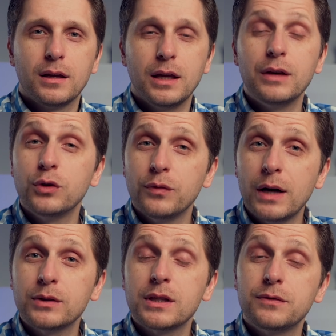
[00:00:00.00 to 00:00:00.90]
If you
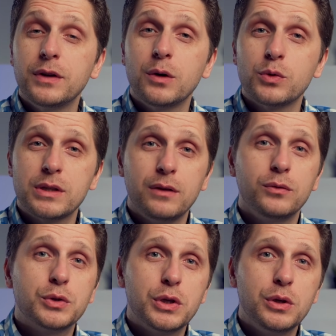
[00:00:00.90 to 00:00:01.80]
found that this video was
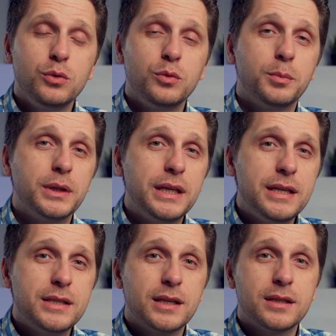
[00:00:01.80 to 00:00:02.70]
helpful to you,
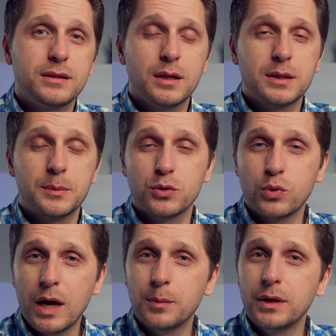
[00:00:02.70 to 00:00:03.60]
please consider
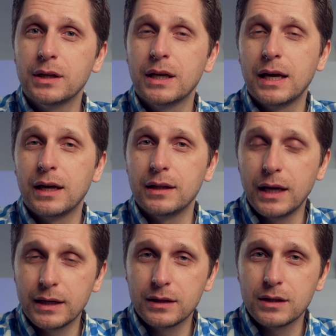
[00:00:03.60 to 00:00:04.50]
subscribing,
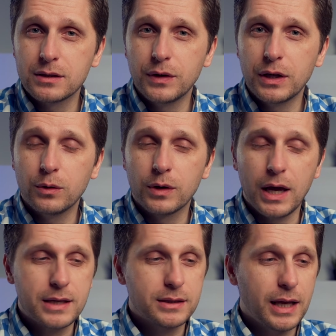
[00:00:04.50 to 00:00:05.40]
liking this video,
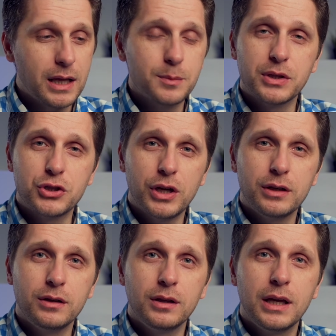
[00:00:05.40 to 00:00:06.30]
as it helps the
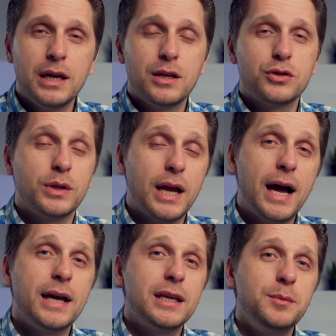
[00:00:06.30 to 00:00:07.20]
channel so that
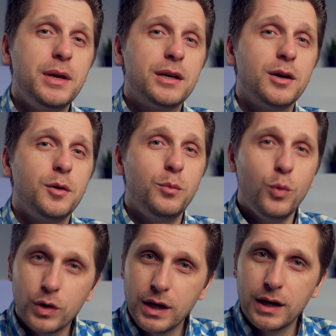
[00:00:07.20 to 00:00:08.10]
I can make
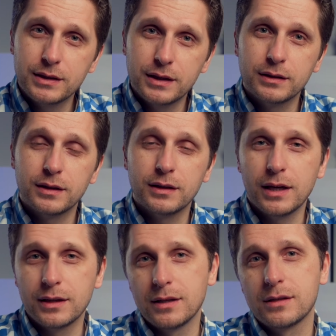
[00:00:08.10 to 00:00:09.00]
more content
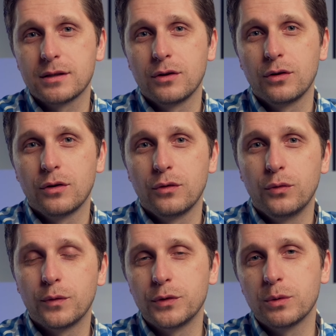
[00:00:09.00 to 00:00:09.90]
like this
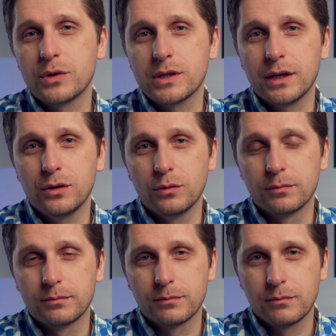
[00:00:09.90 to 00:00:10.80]
for viewers like you.
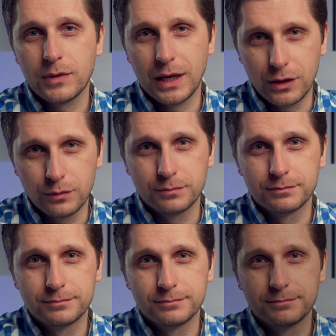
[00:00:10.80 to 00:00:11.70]
Thank
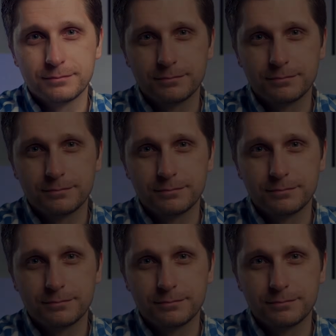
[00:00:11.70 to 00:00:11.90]
you.